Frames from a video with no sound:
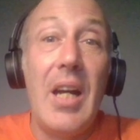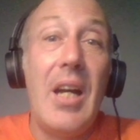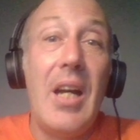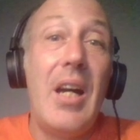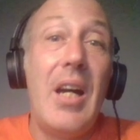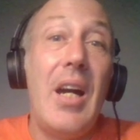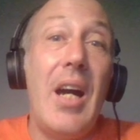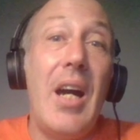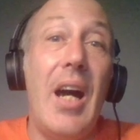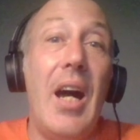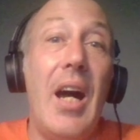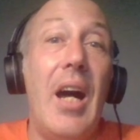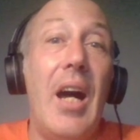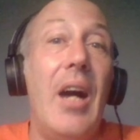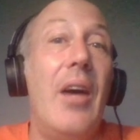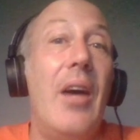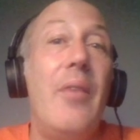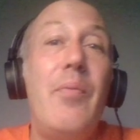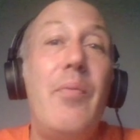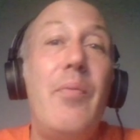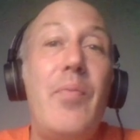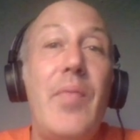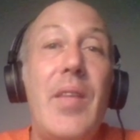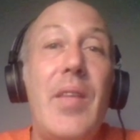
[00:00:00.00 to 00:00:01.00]
uh,
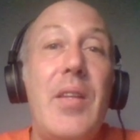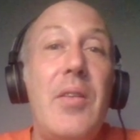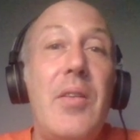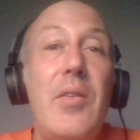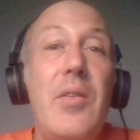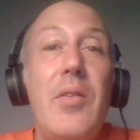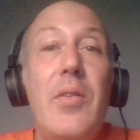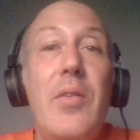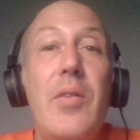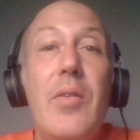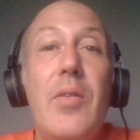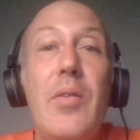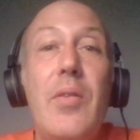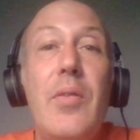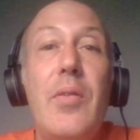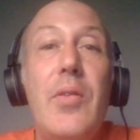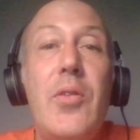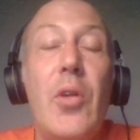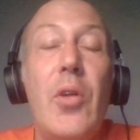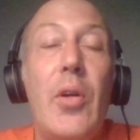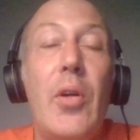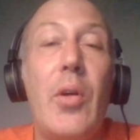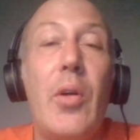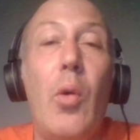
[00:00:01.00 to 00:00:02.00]

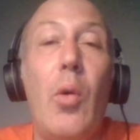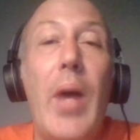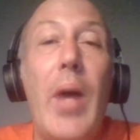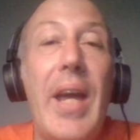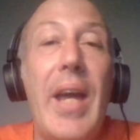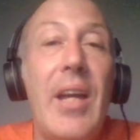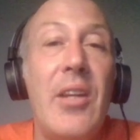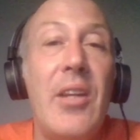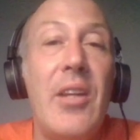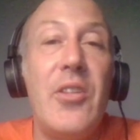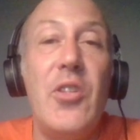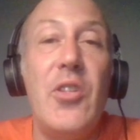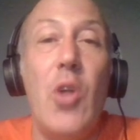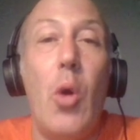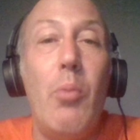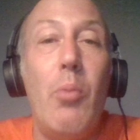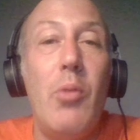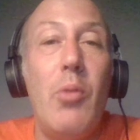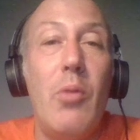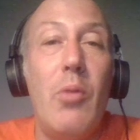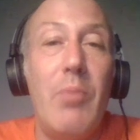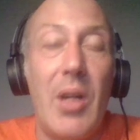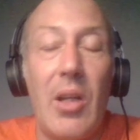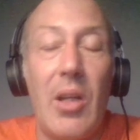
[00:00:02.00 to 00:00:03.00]
took away his no
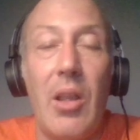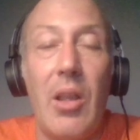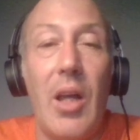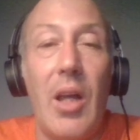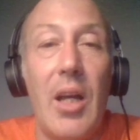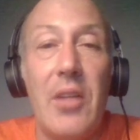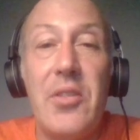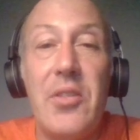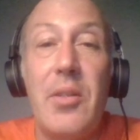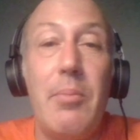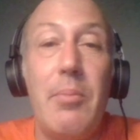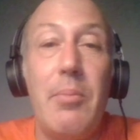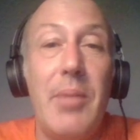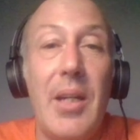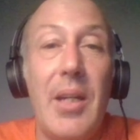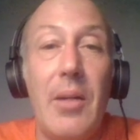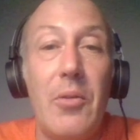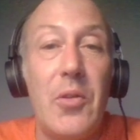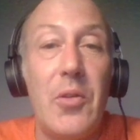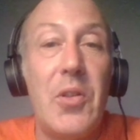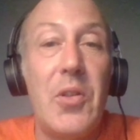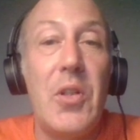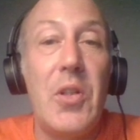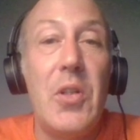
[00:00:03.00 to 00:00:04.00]
movement clause to be
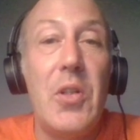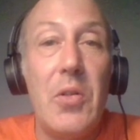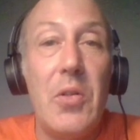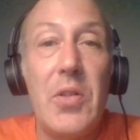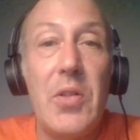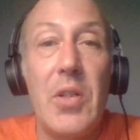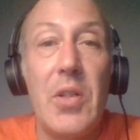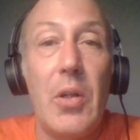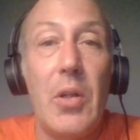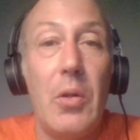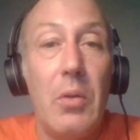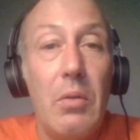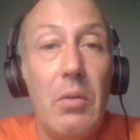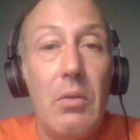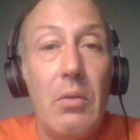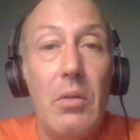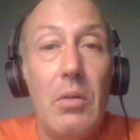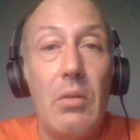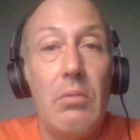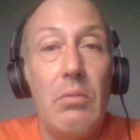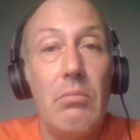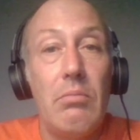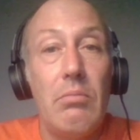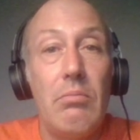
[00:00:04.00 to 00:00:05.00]
able to do so.
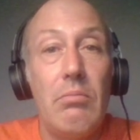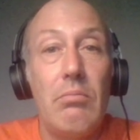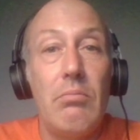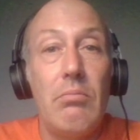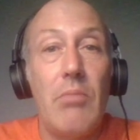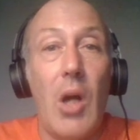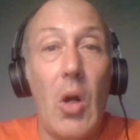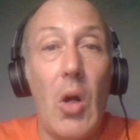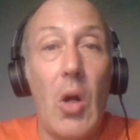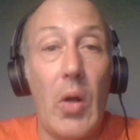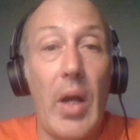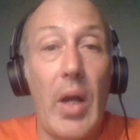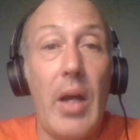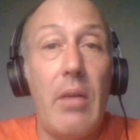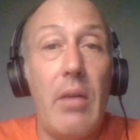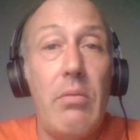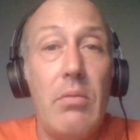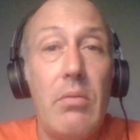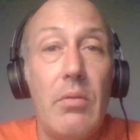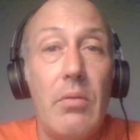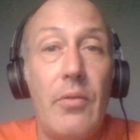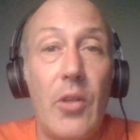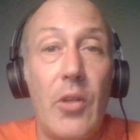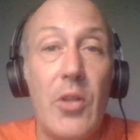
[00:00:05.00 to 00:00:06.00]
Okay,
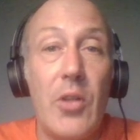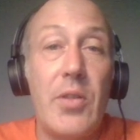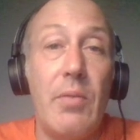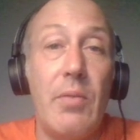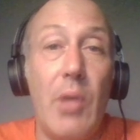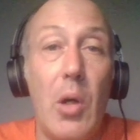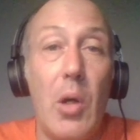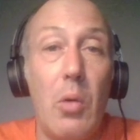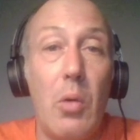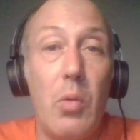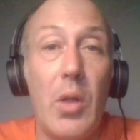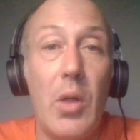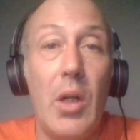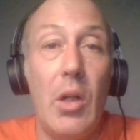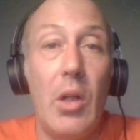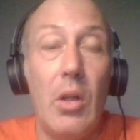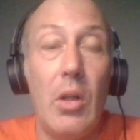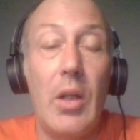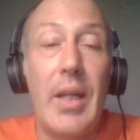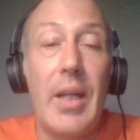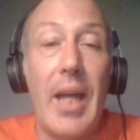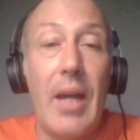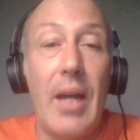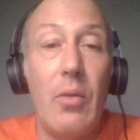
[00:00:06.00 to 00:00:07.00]
first of all, we're going to
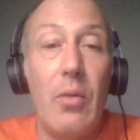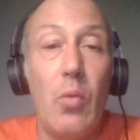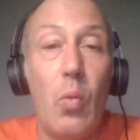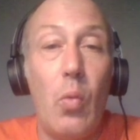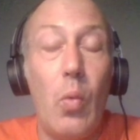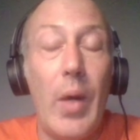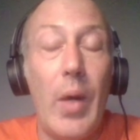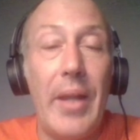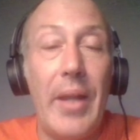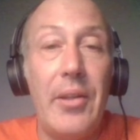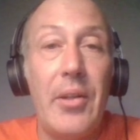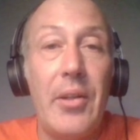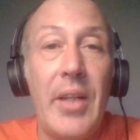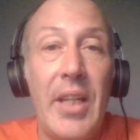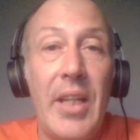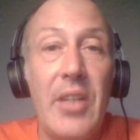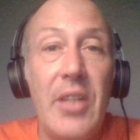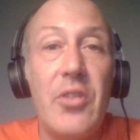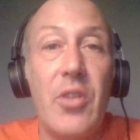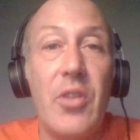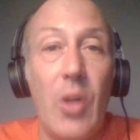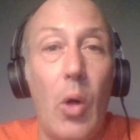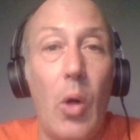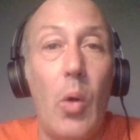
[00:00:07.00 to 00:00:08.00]
look at whether
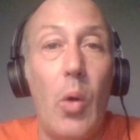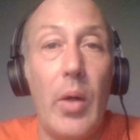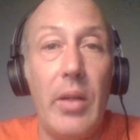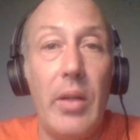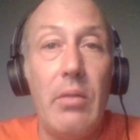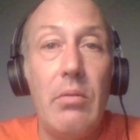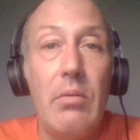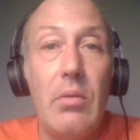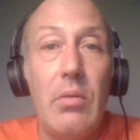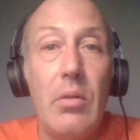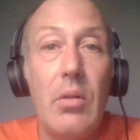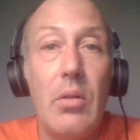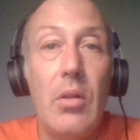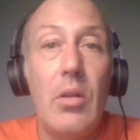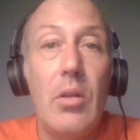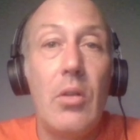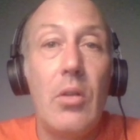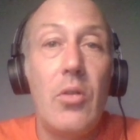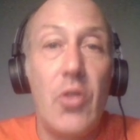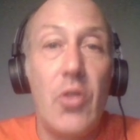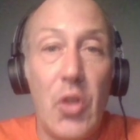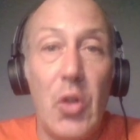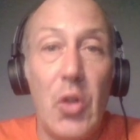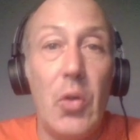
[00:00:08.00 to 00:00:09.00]
he's going
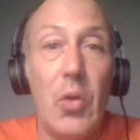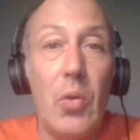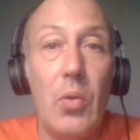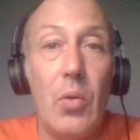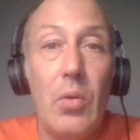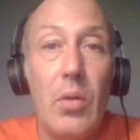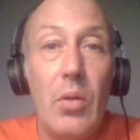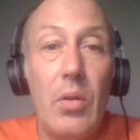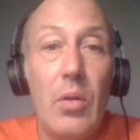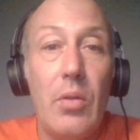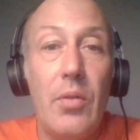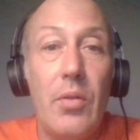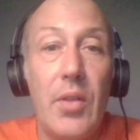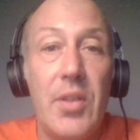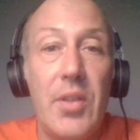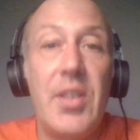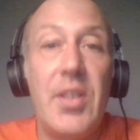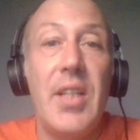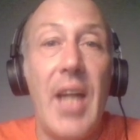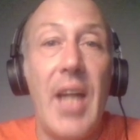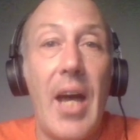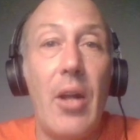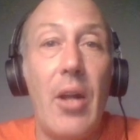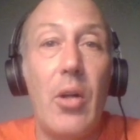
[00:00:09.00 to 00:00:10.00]
to the
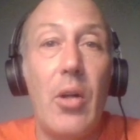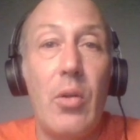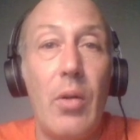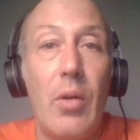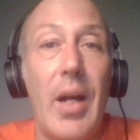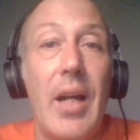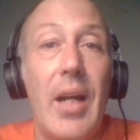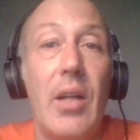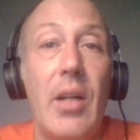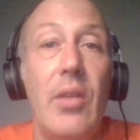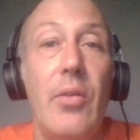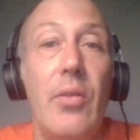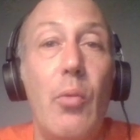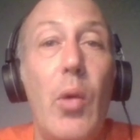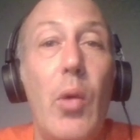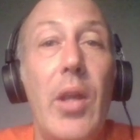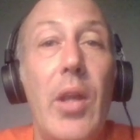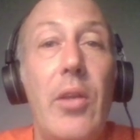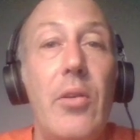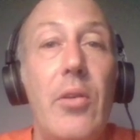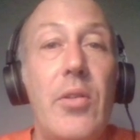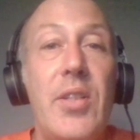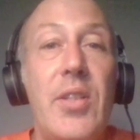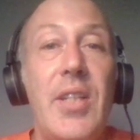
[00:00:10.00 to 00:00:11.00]
Seattle Kraken,
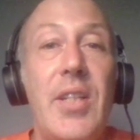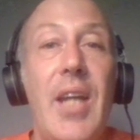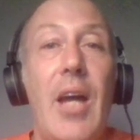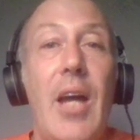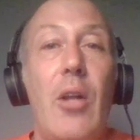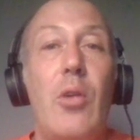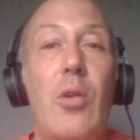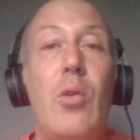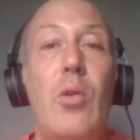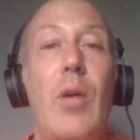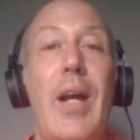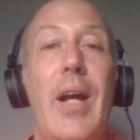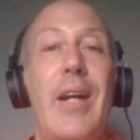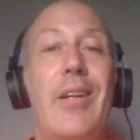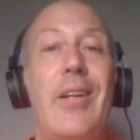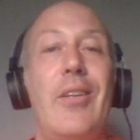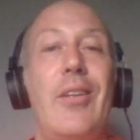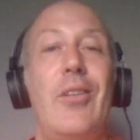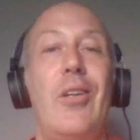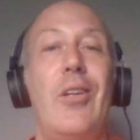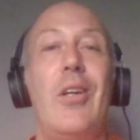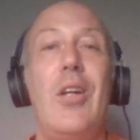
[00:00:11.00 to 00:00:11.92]
whether Seattle Kraken